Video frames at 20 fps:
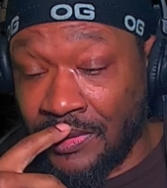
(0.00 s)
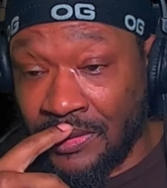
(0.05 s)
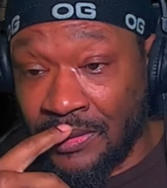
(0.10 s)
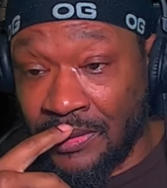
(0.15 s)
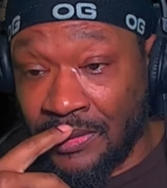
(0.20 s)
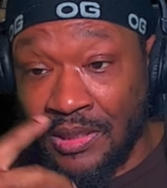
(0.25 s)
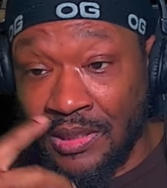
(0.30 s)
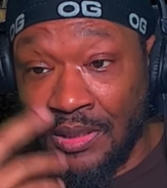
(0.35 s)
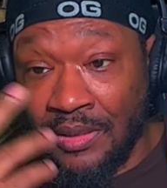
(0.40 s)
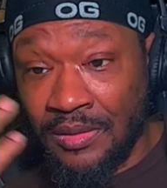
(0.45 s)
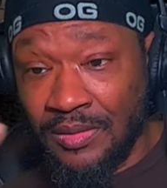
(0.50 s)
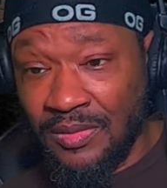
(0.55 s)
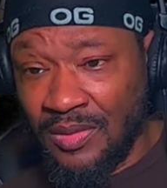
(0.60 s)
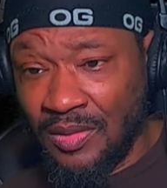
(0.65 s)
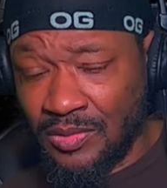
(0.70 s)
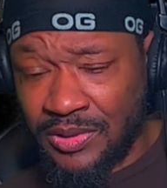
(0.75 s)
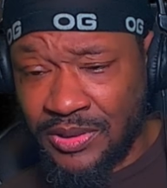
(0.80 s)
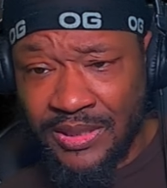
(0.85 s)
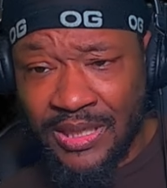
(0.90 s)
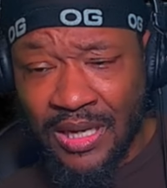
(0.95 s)
But, you
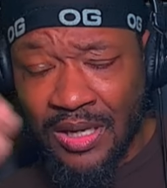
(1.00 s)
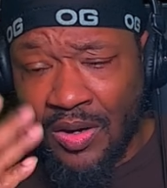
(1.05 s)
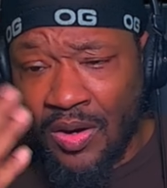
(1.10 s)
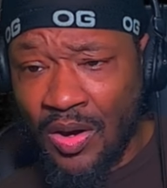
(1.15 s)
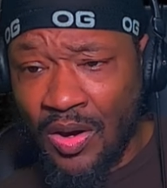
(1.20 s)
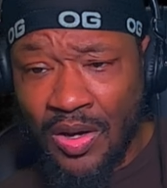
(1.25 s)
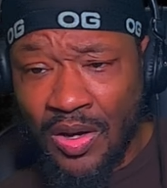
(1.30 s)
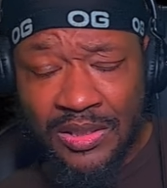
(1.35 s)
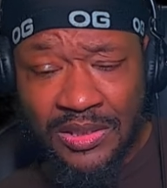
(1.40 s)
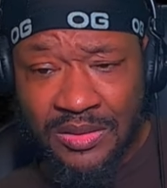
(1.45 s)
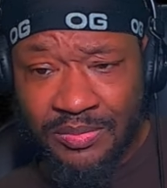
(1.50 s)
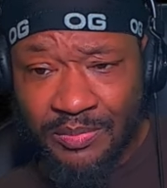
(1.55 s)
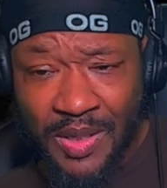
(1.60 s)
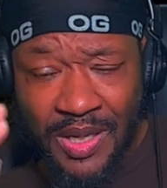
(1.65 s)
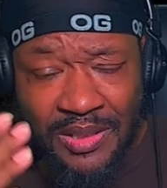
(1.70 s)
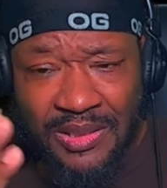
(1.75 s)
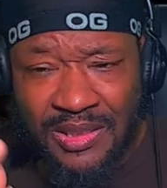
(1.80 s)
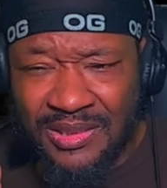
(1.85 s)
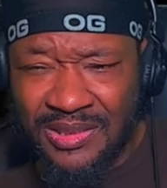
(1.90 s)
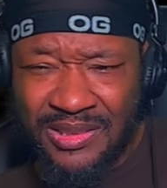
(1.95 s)
know, she got all this
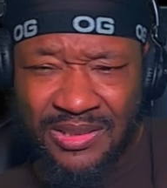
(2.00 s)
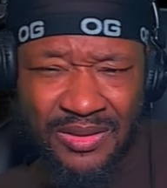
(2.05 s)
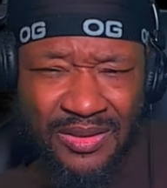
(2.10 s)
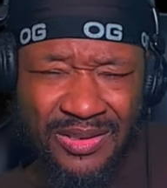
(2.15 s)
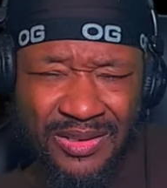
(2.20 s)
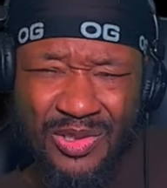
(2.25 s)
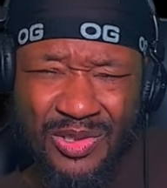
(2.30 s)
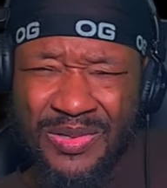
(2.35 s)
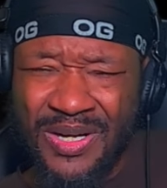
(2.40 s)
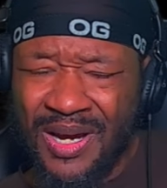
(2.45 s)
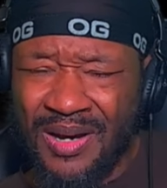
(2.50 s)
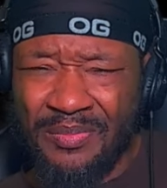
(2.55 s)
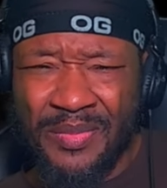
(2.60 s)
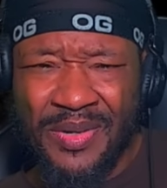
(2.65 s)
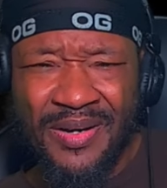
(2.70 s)
money and you not